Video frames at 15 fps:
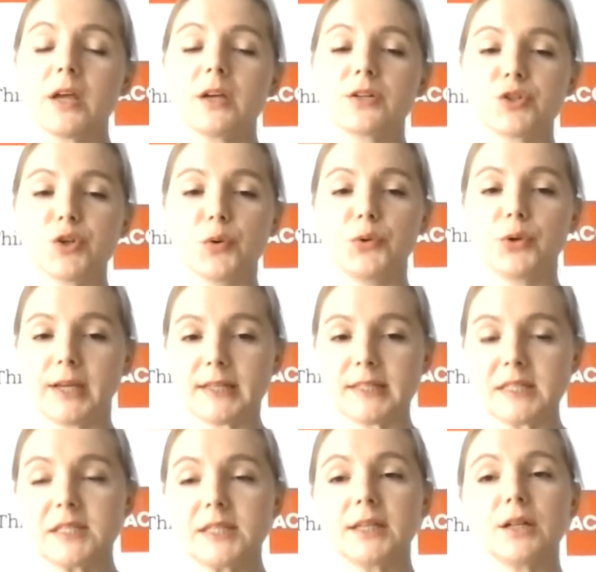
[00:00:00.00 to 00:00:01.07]
so you can
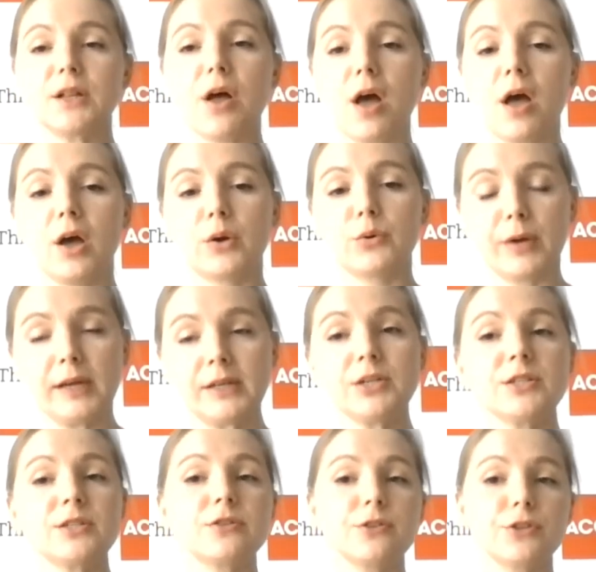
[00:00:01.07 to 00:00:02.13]
still
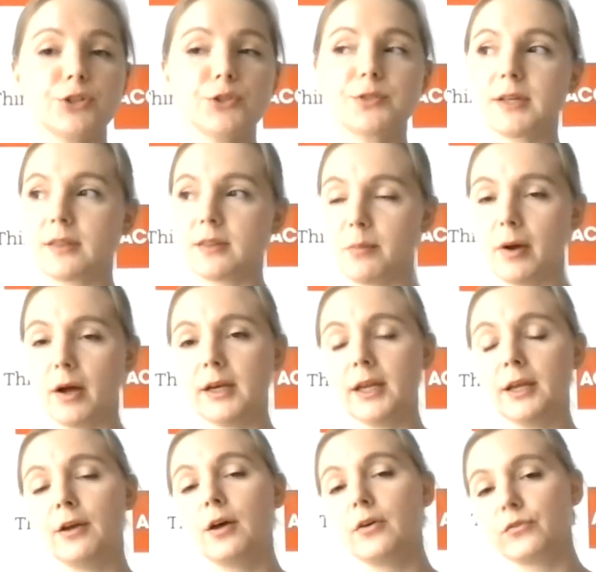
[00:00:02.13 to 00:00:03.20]
register using the money